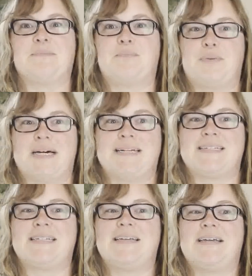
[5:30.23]

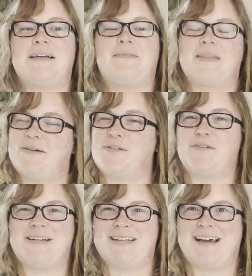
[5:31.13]
but it was a
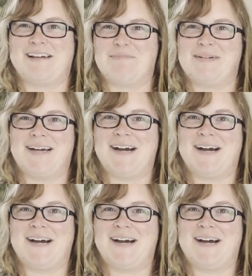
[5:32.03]
great time.